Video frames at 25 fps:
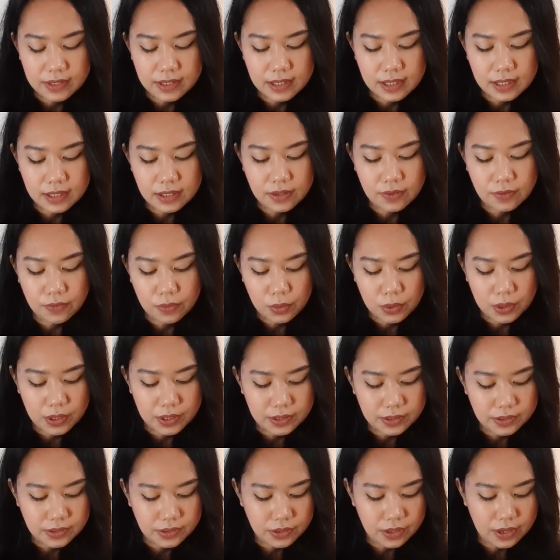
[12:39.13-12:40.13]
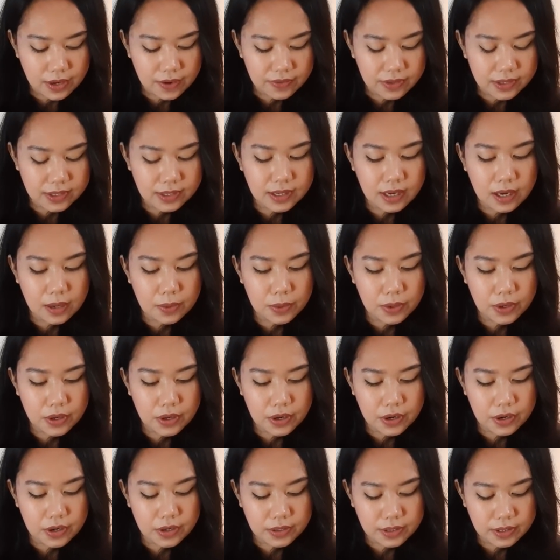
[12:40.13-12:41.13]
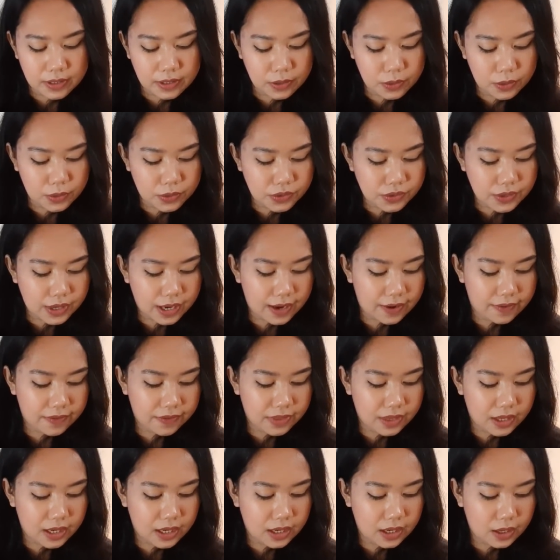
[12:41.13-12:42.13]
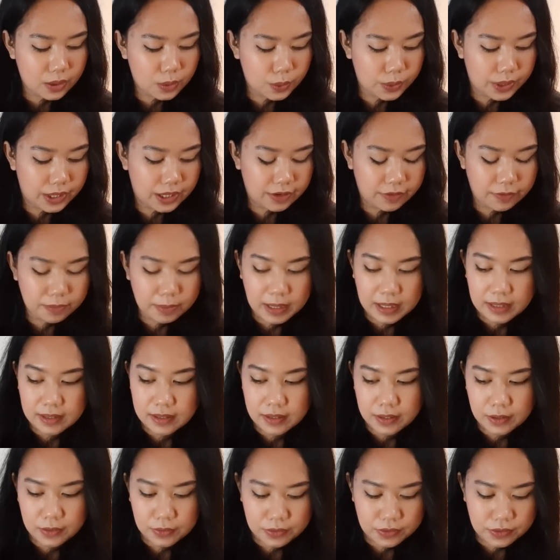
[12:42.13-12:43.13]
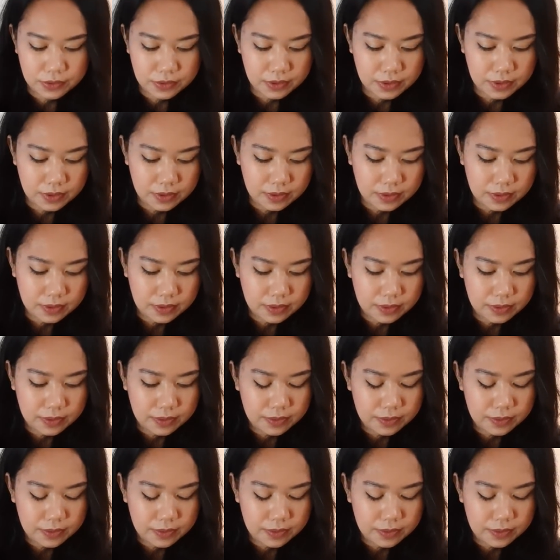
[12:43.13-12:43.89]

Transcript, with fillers: You have the Six of Wands, you have the Tower card, and you also have the Queen of Pentacles.